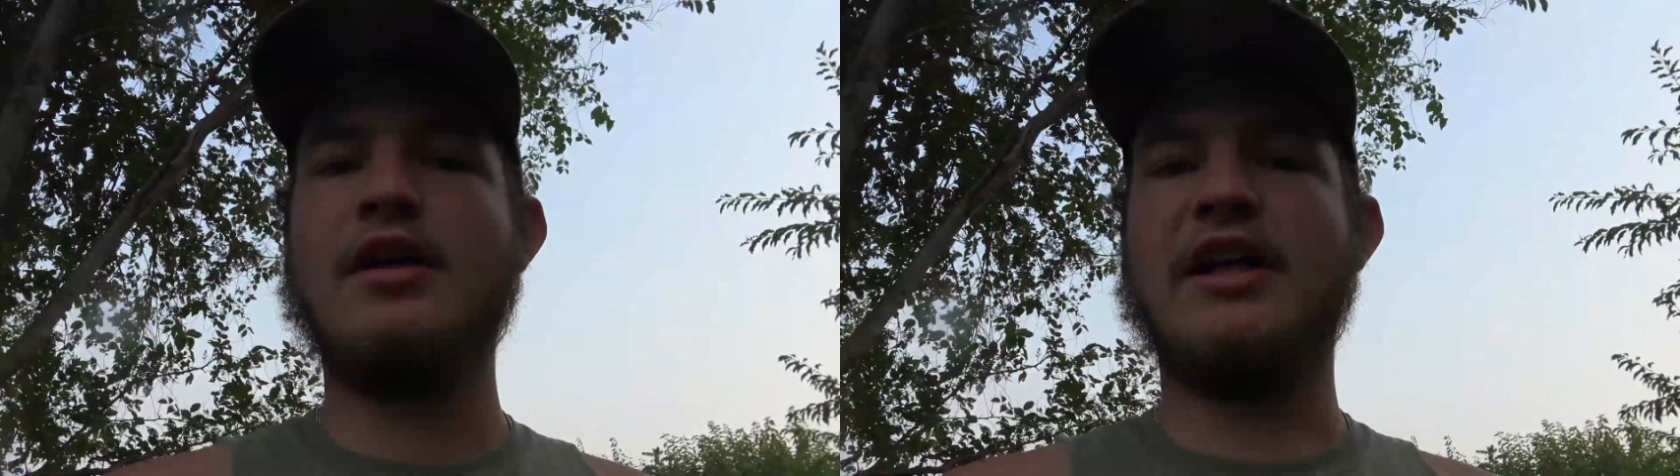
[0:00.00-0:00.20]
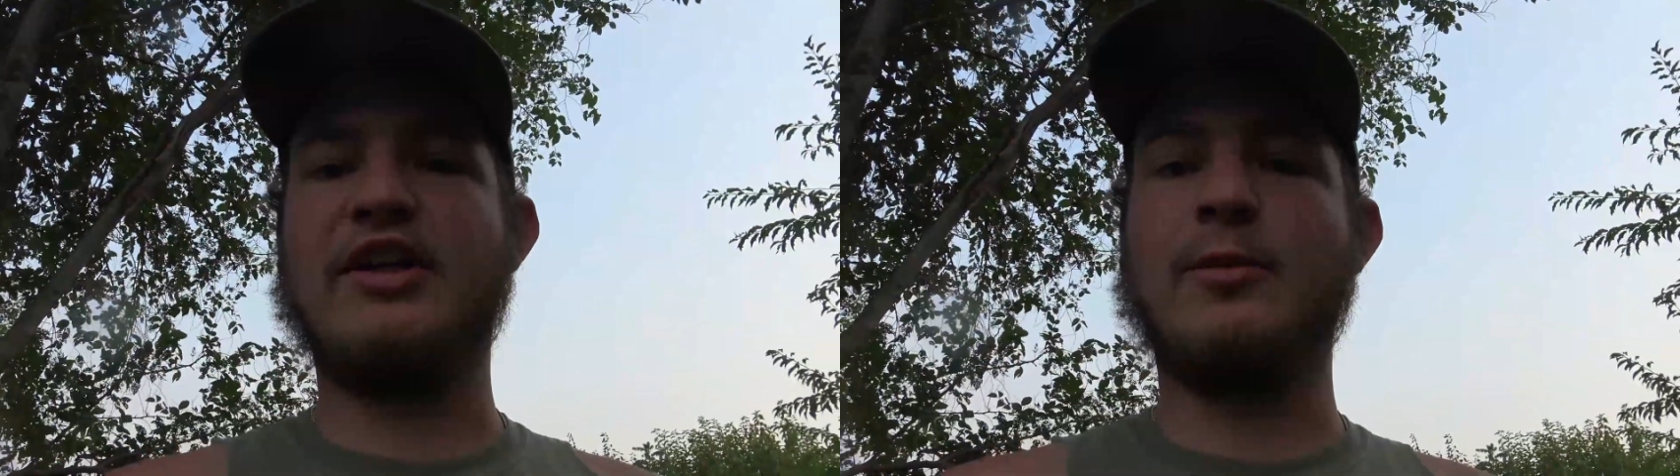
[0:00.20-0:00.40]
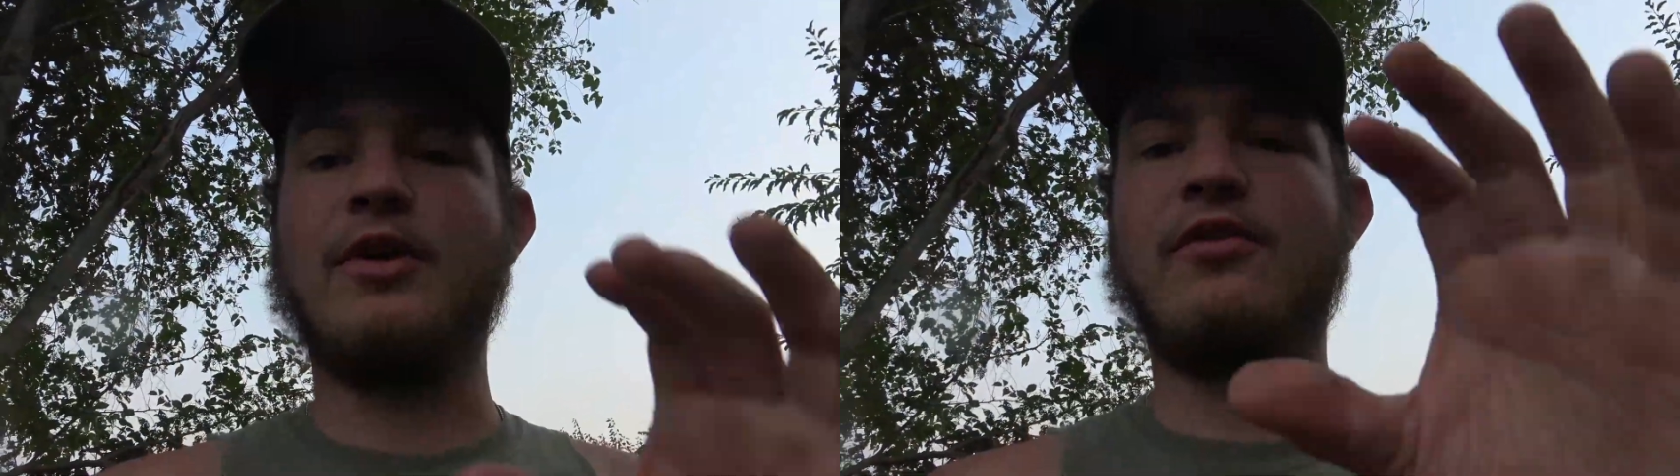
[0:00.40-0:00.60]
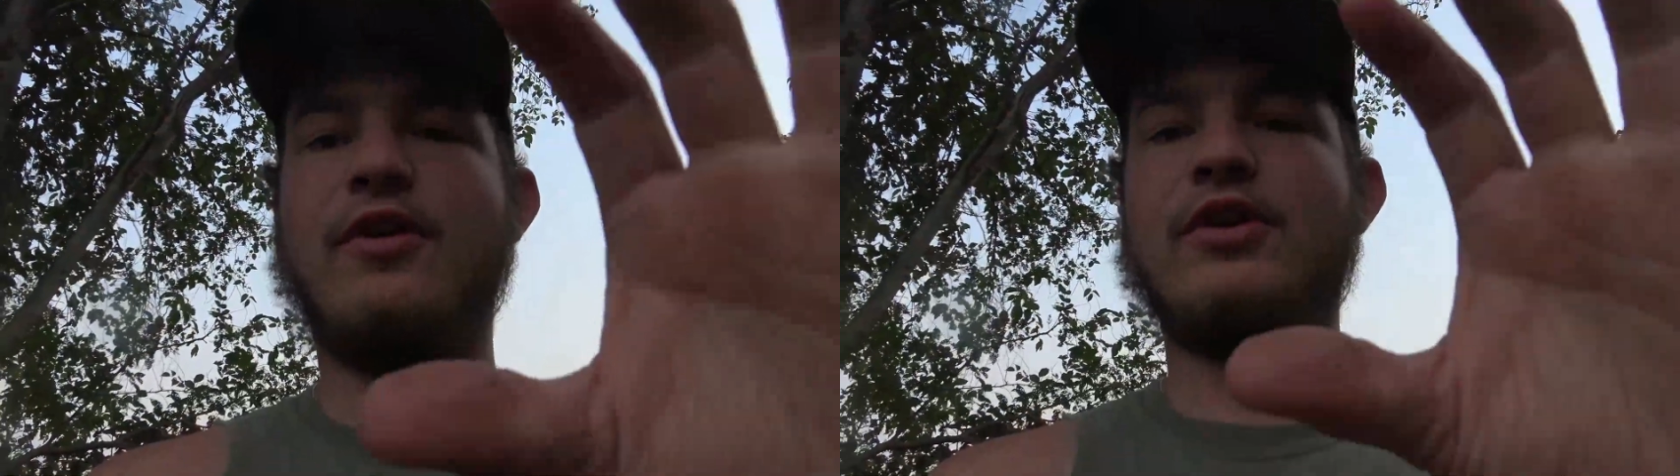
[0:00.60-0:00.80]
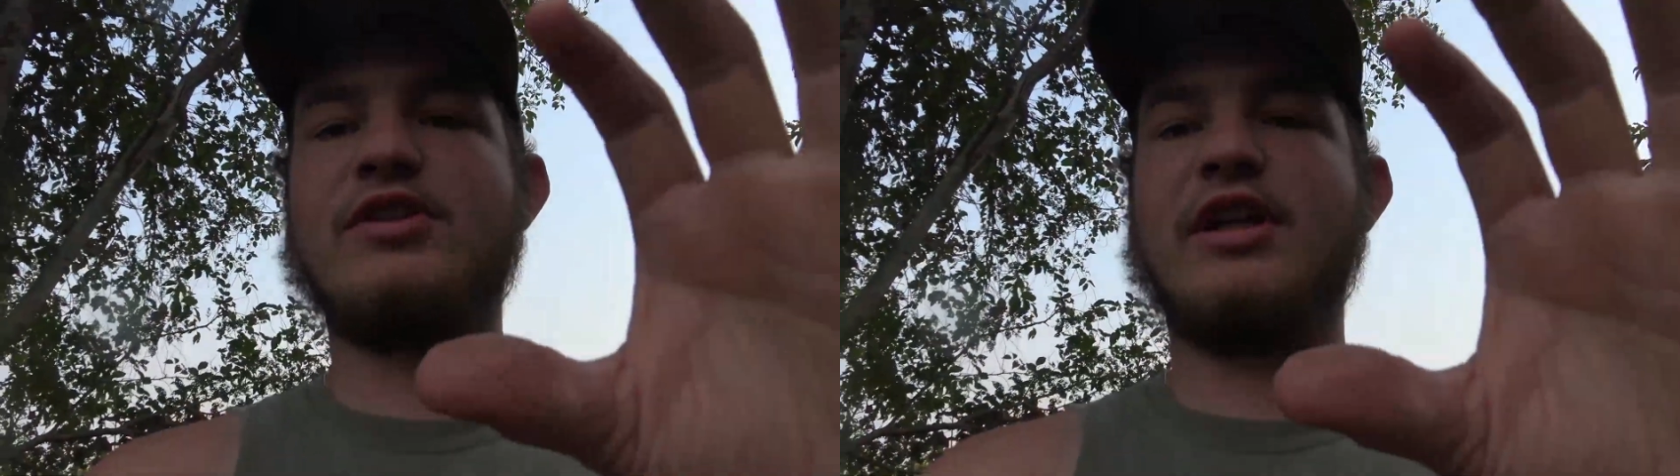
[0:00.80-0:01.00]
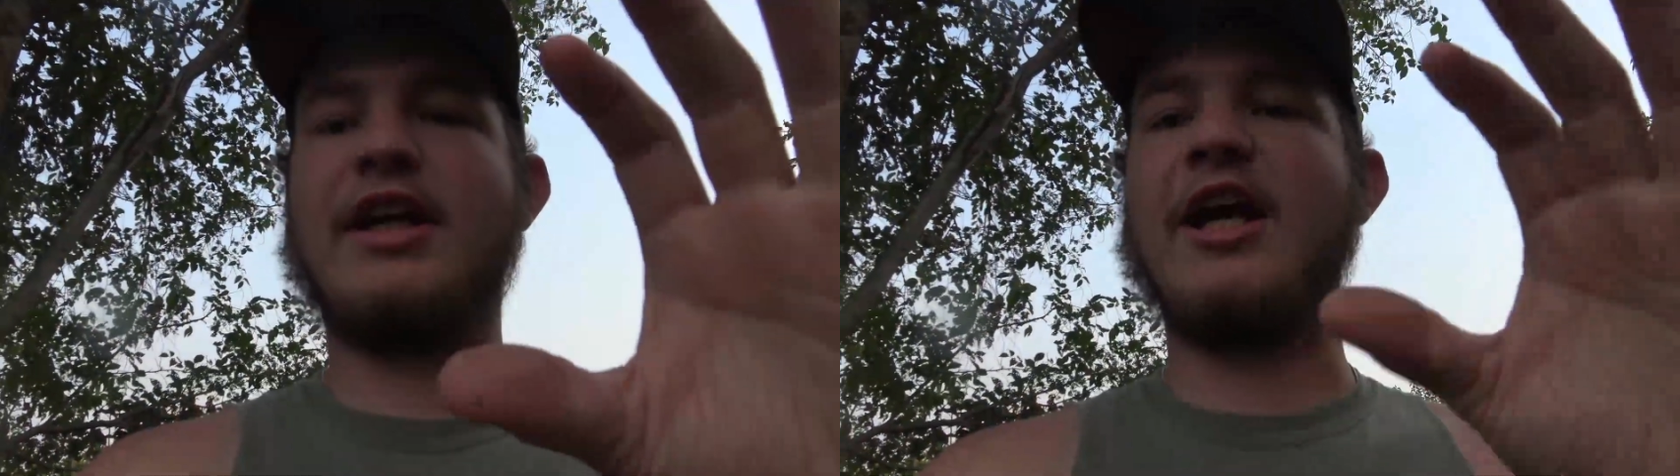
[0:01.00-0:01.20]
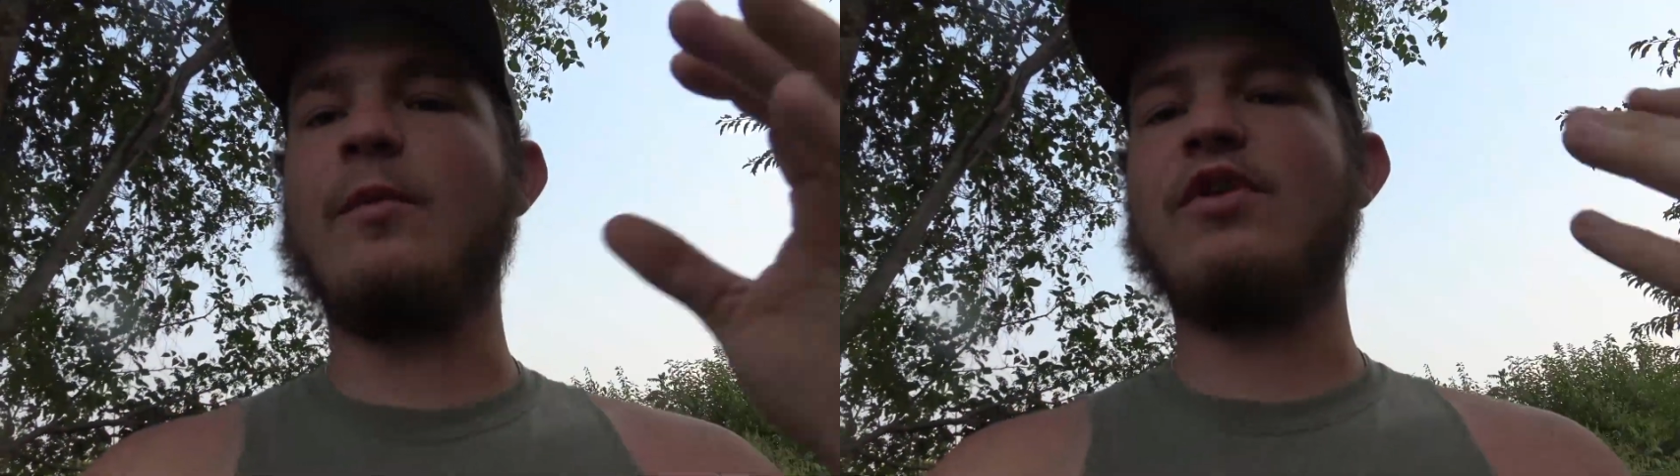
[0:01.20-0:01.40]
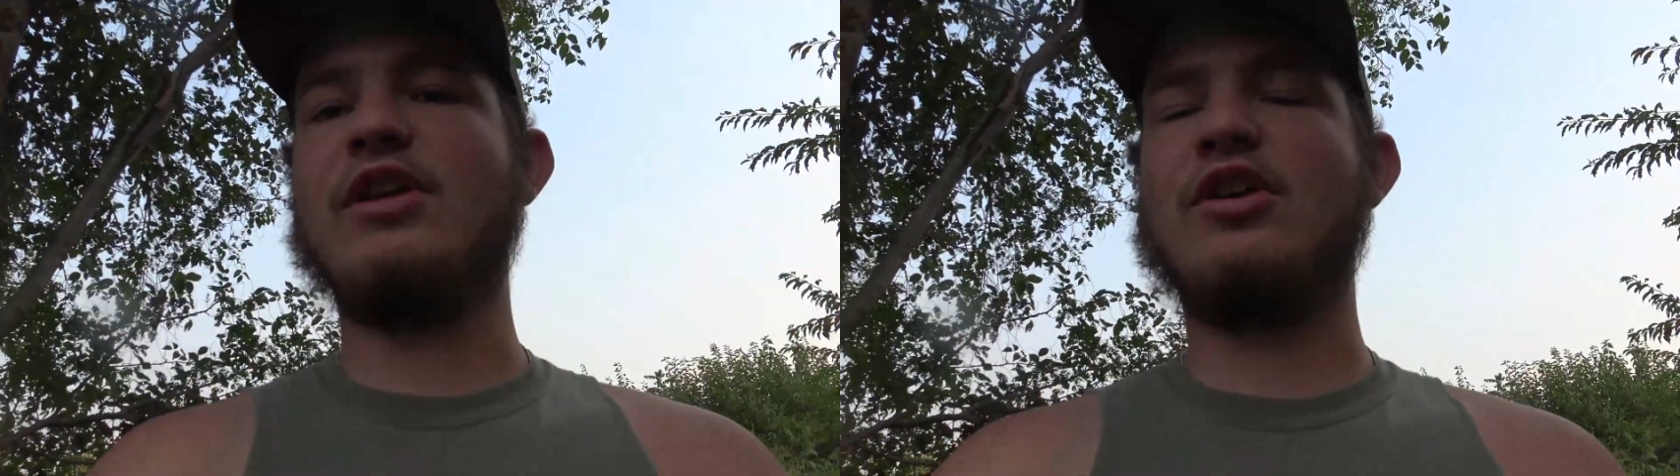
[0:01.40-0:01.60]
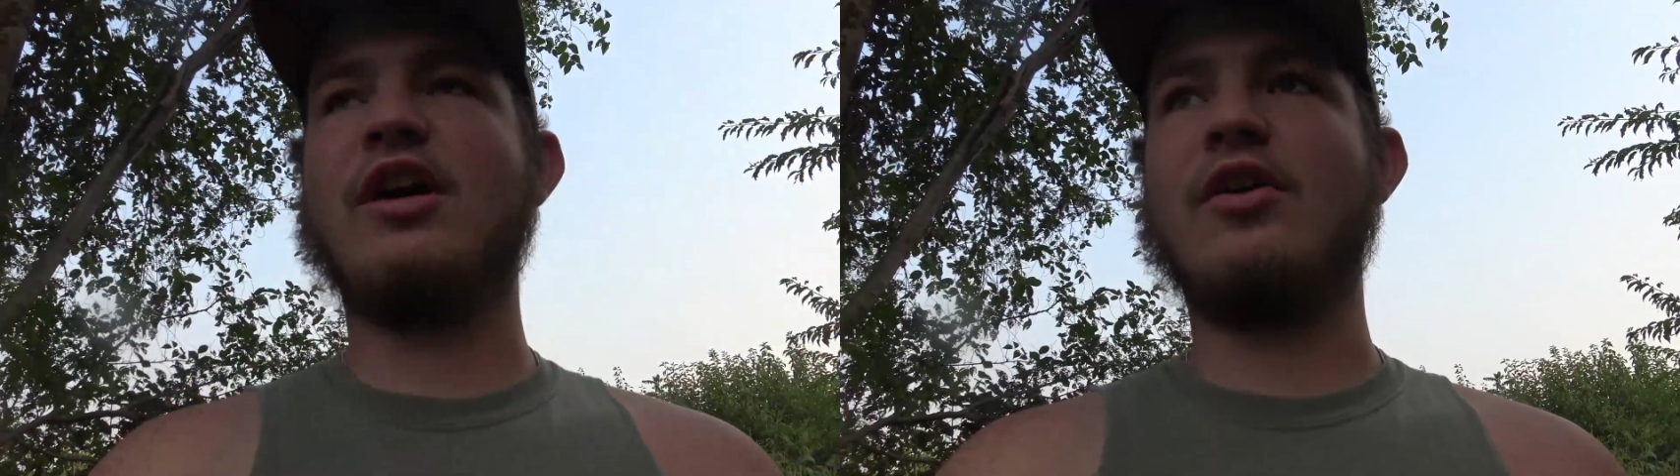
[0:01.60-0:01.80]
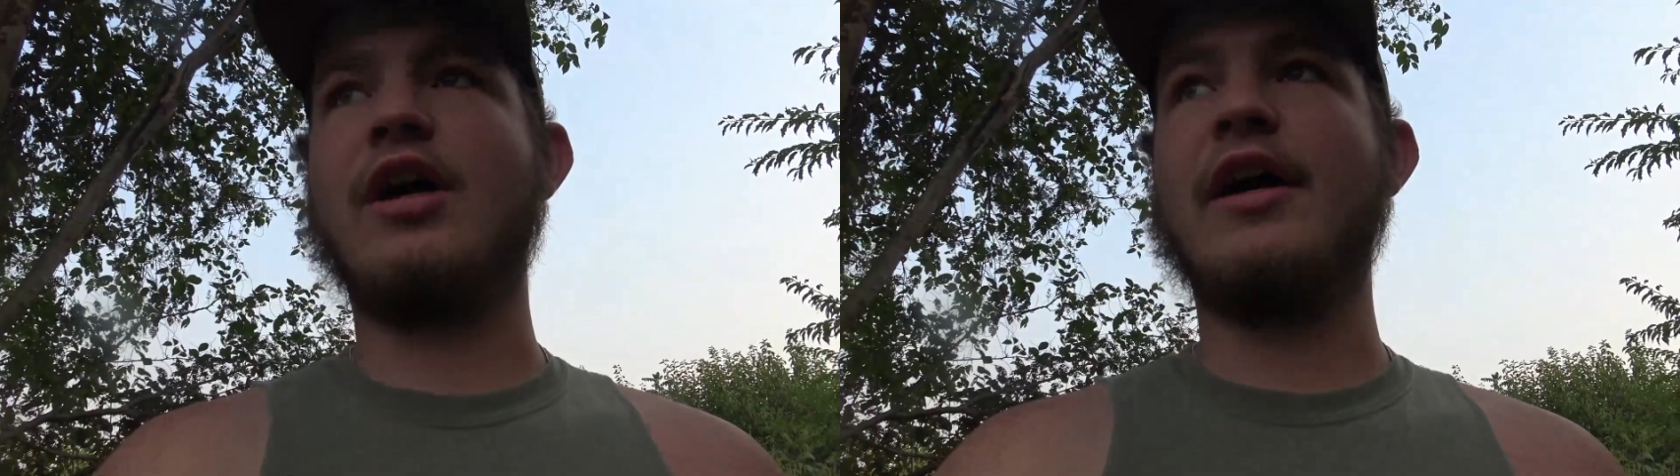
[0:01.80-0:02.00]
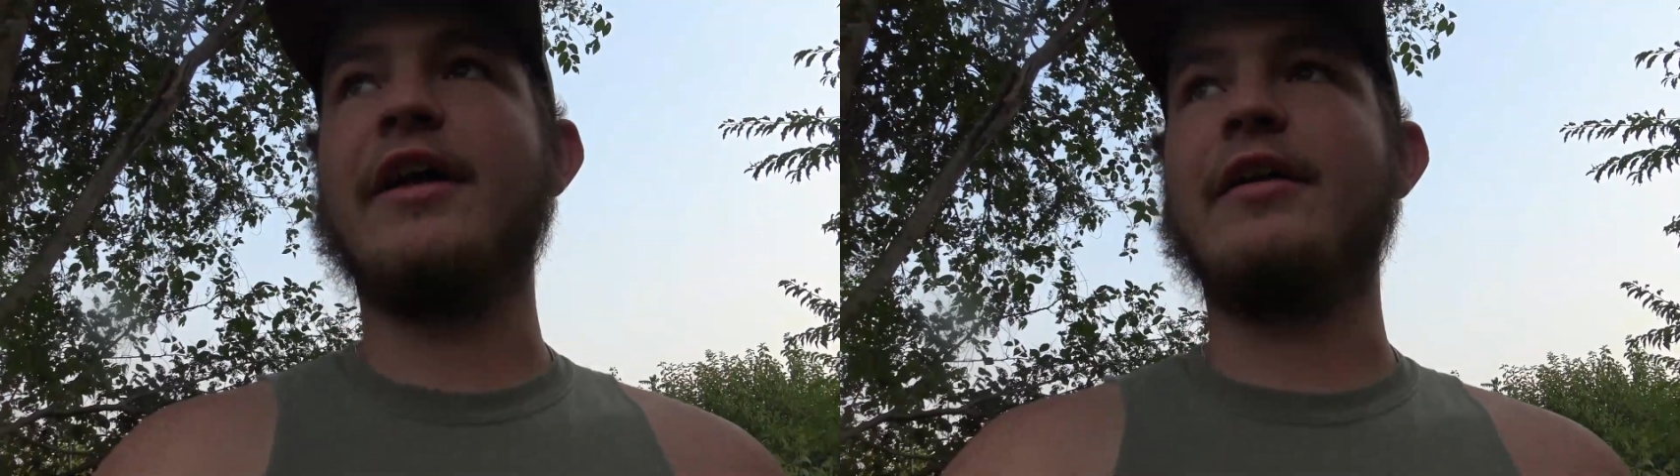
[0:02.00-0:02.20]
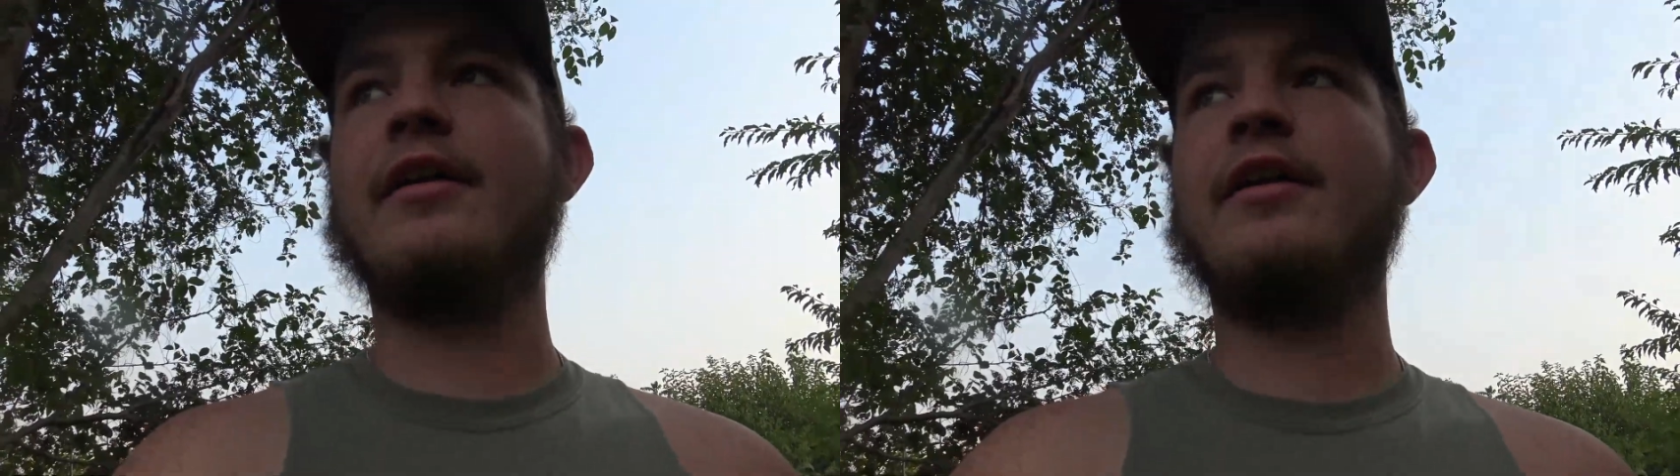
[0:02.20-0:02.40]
Like you're more focused on the camera than you are the hunt.